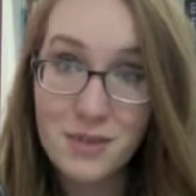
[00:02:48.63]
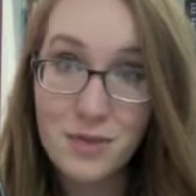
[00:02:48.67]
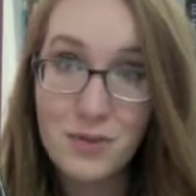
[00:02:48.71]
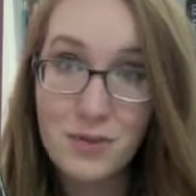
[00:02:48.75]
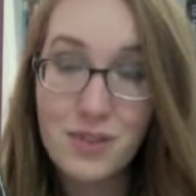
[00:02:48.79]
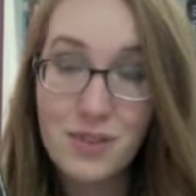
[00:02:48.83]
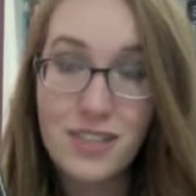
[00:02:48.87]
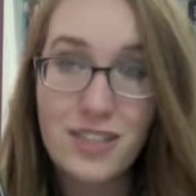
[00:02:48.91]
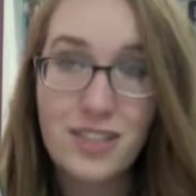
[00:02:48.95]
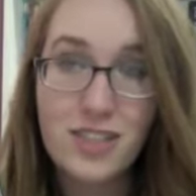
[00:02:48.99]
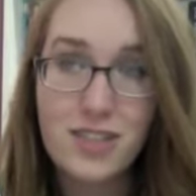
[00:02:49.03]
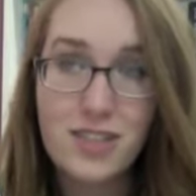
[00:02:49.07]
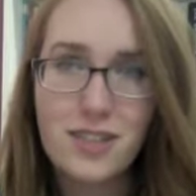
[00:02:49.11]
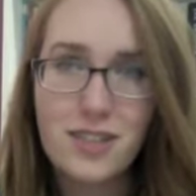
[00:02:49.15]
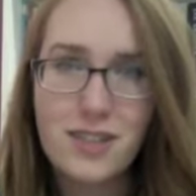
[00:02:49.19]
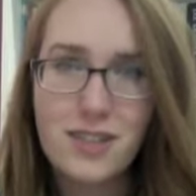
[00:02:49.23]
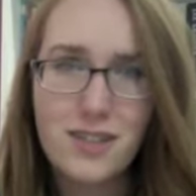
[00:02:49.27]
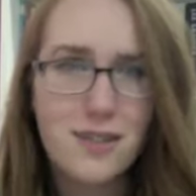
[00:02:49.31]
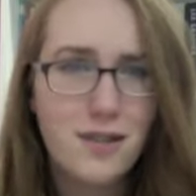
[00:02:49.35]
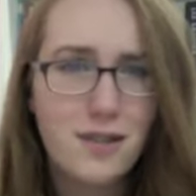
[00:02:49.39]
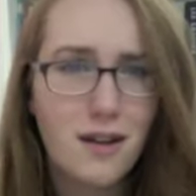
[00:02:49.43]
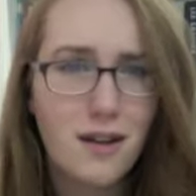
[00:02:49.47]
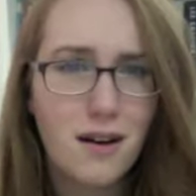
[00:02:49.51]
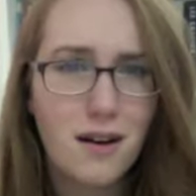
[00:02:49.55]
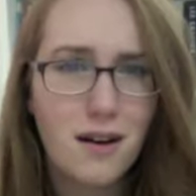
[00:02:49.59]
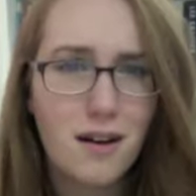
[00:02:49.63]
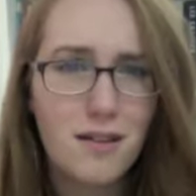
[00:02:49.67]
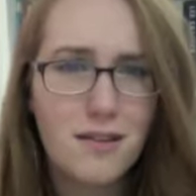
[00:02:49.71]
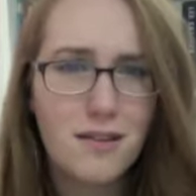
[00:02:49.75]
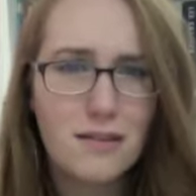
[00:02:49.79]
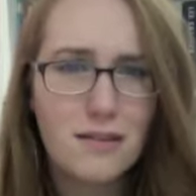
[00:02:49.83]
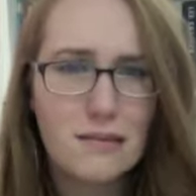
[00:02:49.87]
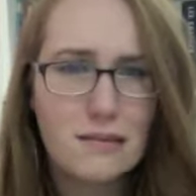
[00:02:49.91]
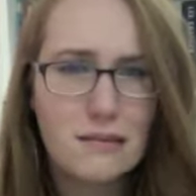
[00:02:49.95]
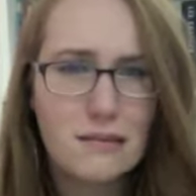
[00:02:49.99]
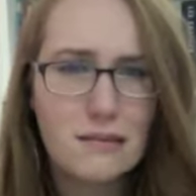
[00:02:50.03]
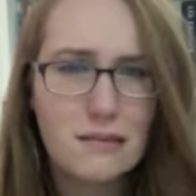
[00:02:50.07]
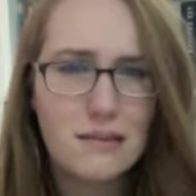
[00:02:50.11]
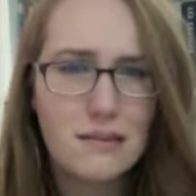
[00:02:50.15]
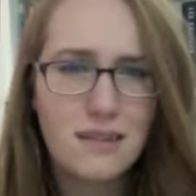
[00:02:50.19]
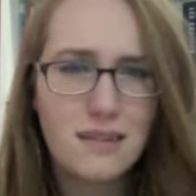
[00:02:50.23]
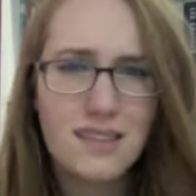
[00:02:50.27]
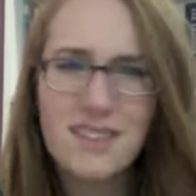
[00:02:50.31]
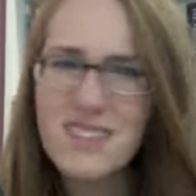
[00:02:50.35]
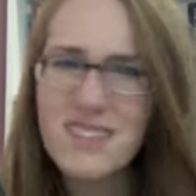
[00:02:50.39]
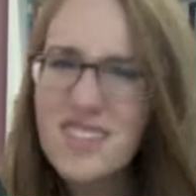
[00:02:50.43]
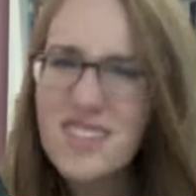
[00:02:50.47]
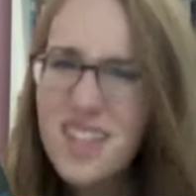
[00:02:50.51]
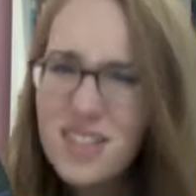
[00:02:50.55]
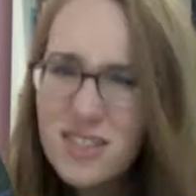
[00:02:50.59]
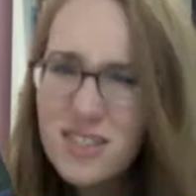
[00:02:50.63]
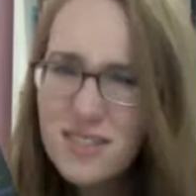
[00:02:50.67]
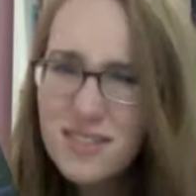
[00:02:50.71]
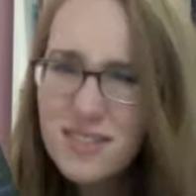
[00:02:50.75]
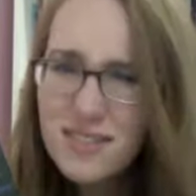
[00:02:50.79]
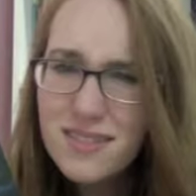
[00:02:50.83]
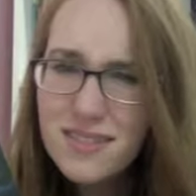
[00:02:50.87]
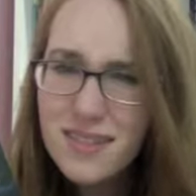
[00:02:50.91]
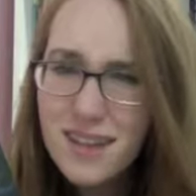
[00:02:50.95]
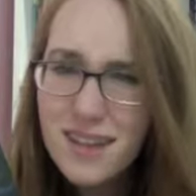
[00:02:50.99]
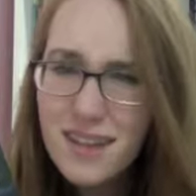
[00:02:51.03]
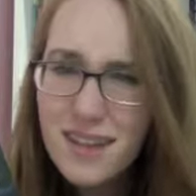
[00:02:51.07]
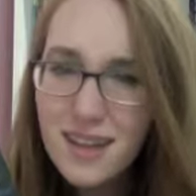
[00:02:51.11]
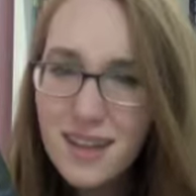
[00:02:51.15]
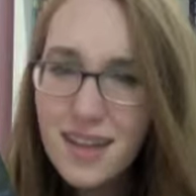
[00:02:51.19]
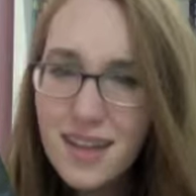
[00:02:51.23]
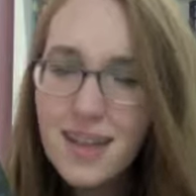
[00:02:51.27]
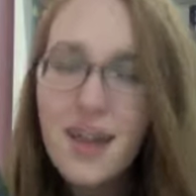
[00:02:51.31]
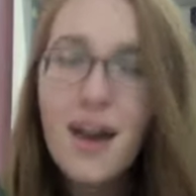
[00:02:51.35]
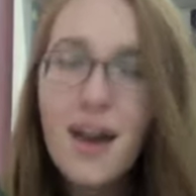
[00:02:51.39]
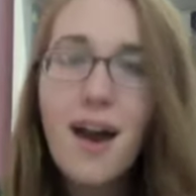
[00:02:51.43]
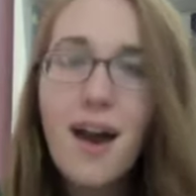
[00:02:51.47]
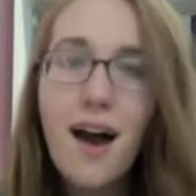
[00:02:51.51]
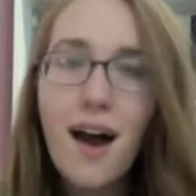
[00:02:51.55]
which is called The Duchess, I think.